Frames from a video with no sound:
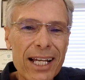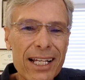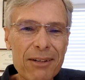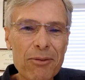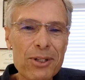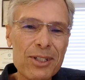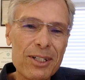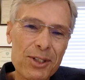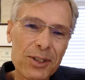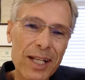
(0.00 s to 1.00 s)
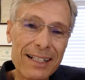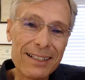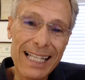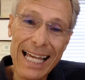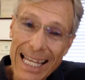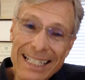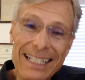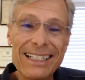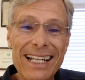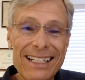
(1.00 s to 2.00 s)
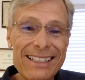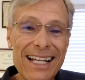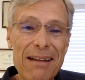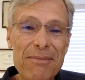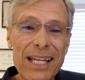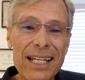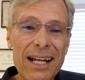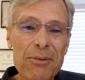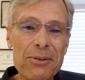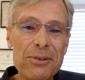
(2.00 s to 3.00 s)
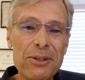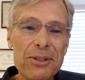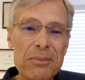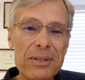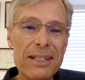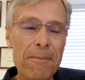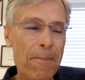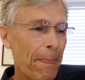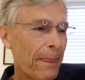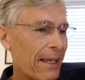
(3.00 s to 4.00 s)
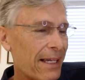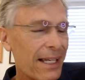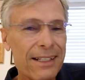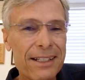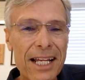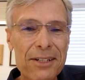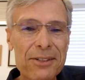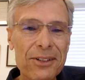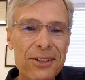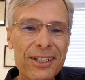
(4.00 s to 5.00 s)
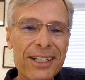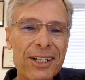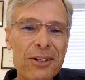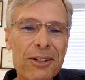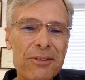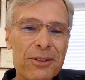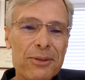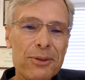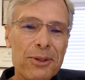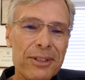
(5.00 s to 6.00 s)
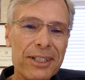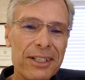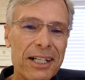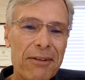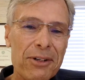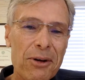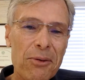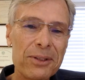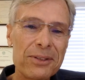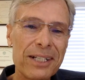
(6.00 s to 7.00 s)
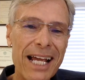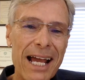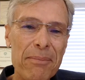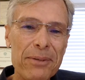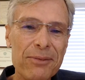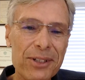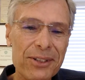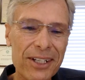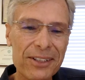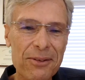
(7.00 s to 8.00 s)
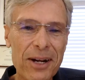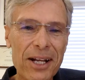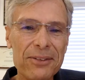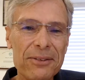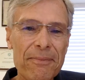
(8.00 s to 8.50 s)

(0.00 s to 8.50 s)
And it wasn't until I landed it next time that I was going to be in danger. You never know what's going to happen when you're on the ground.